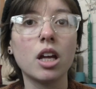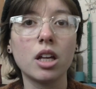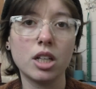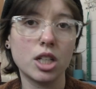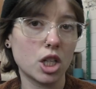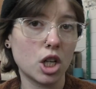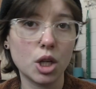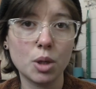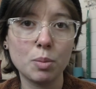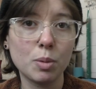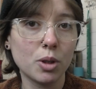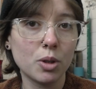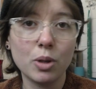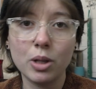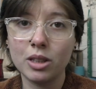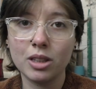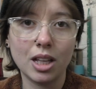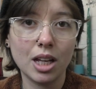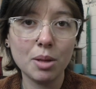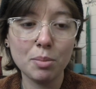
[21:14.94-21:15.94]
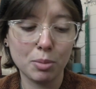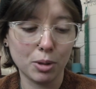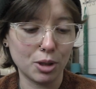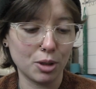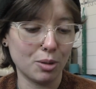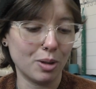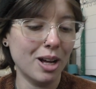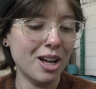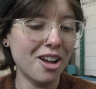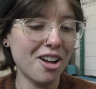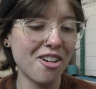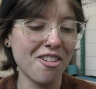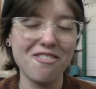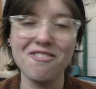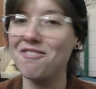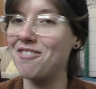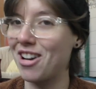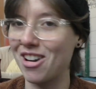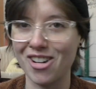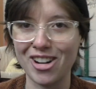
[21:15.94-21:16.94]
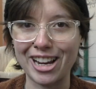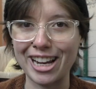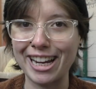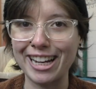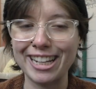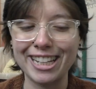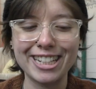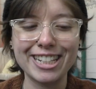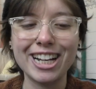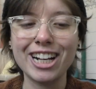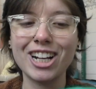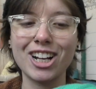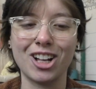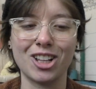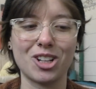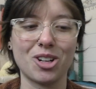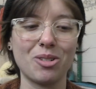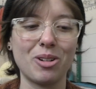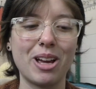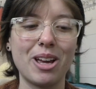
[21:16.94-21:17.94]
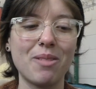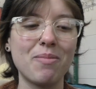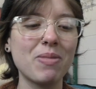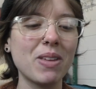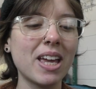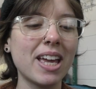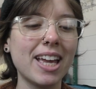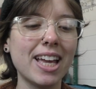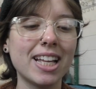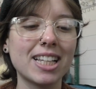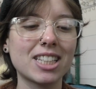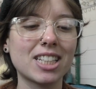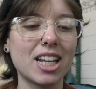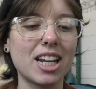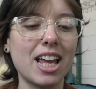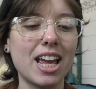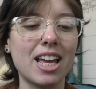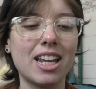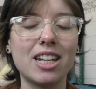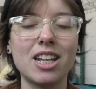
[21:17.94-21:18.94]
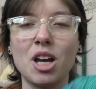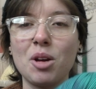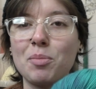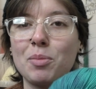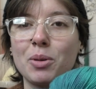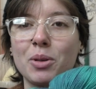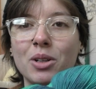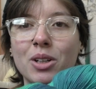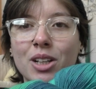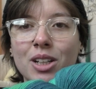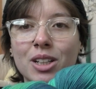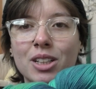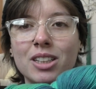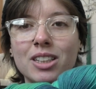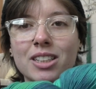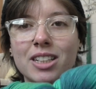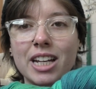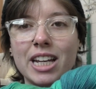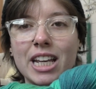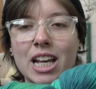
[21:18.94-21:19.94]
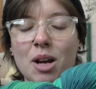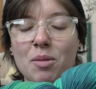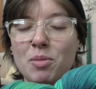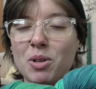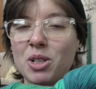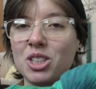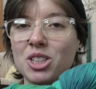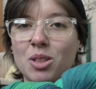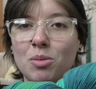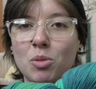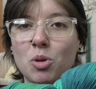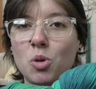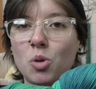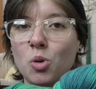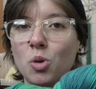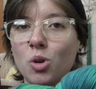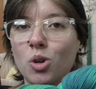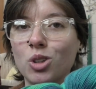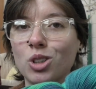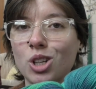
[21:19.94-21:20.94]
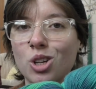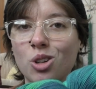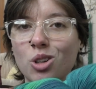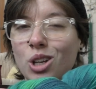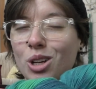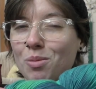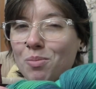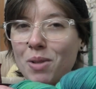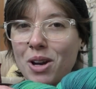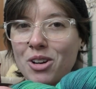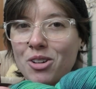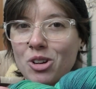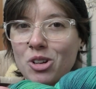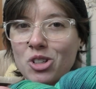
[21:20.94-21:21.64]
dark blue and light blue variegated colorway. It's gonna end up knitting up with some cool little like micro